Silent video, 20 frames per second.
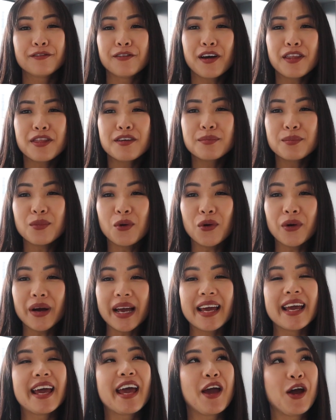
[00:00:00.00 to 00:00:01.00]

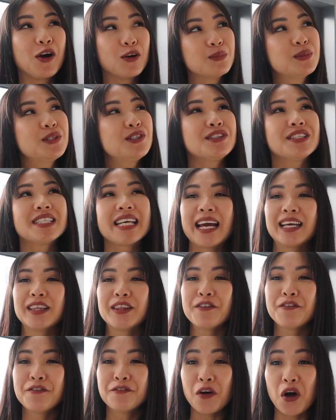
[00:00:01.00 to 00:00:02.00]
Furthermore, it helps you take
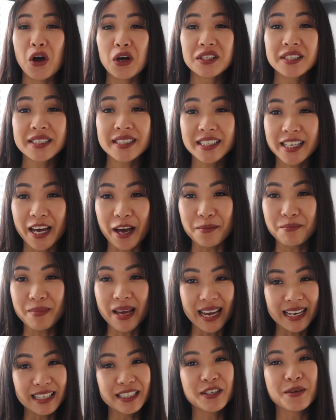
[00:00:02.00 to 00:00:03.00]
the first step
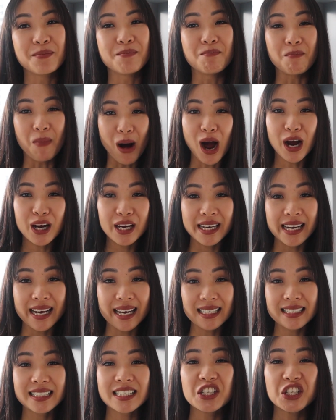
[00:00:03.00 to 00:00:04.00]
into
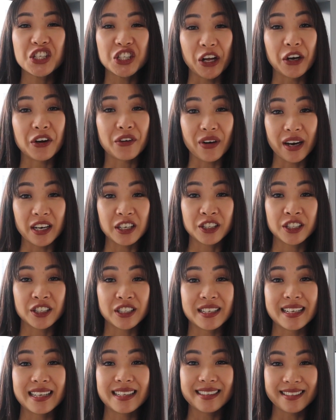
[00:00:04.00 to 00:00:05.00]
marketing to
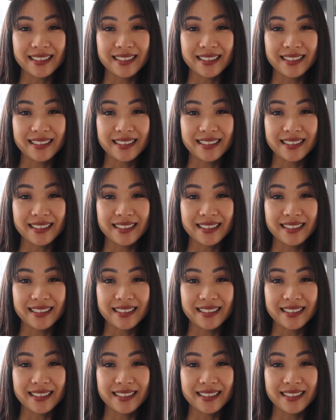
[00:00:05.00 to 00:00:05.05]
Generation